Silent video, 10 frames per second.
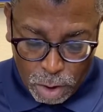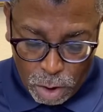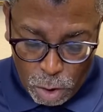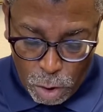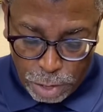
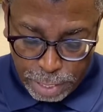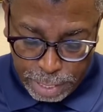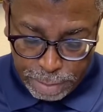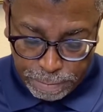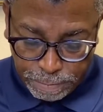on
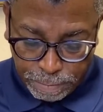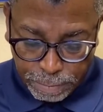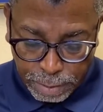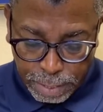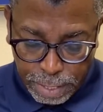him."
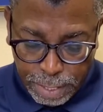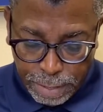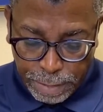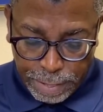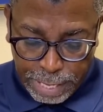
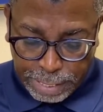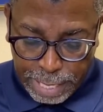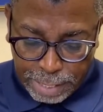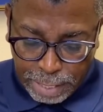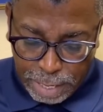Then they
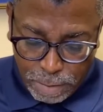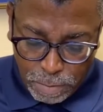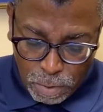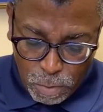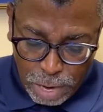said to him,
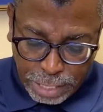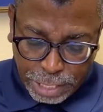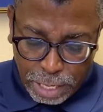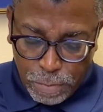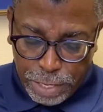"What
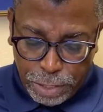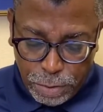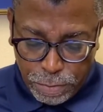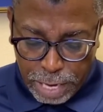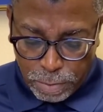shall we
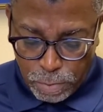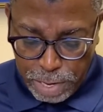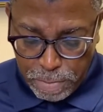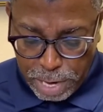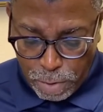do that we
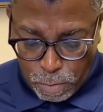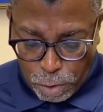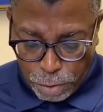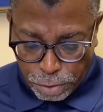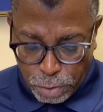may
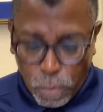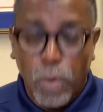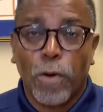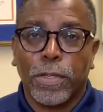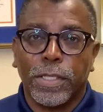work the
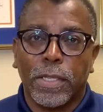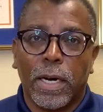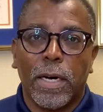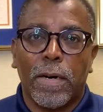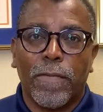works
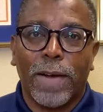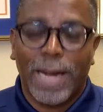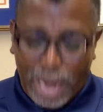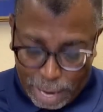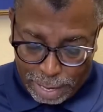of
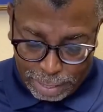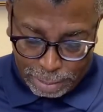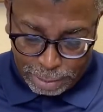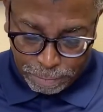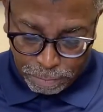God?"
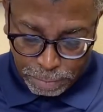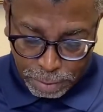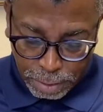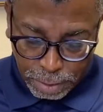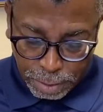
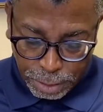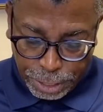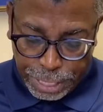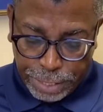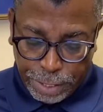
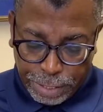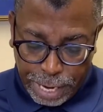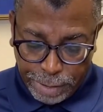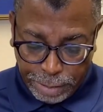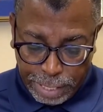Jesus
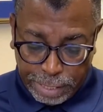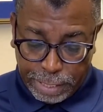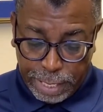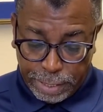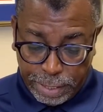answered and
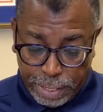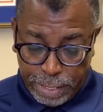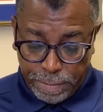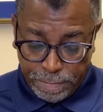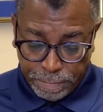said to
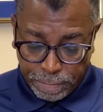them,